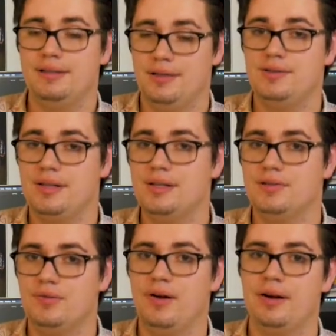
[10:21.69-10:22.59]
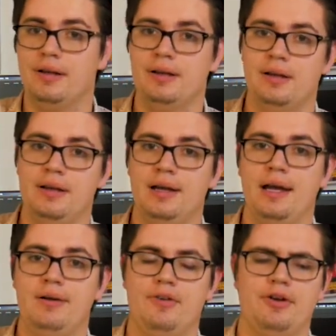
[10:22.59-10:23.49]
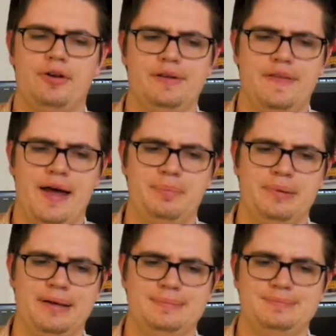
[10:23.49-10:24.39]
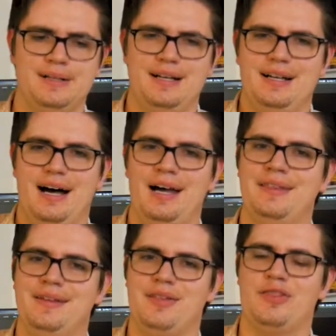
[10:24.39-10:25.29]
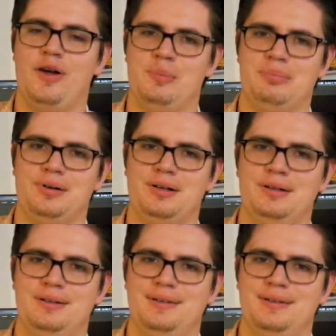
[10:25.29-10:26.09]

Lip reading: Disney is very, very good at that, but I think Thumper,